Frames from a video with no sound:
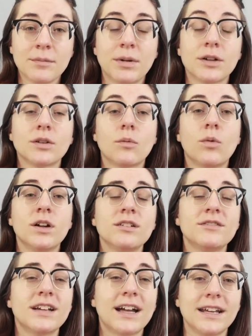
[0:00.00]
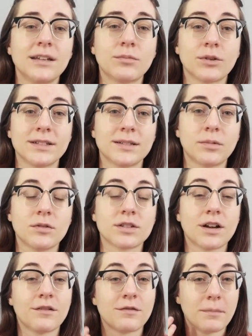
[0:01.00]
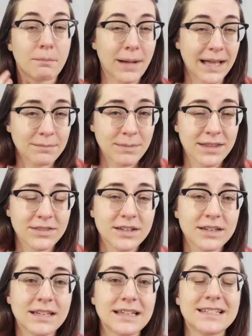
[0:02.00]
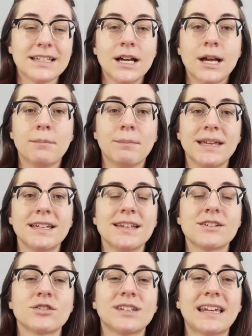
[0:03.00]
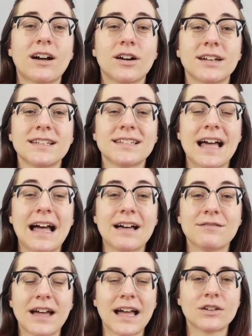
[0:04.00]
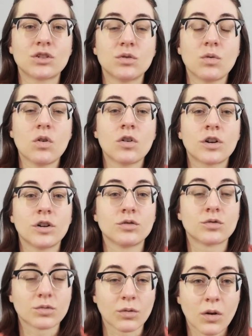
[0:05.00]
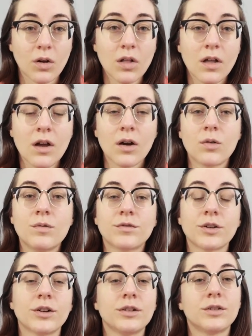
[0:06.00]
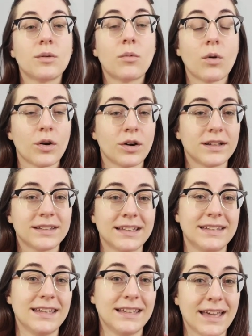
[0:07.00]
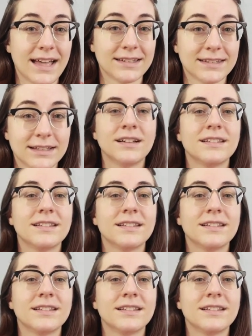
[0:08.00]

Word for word: but one of the guiding principles of my method is making sure that artists have actual control over the work that they get.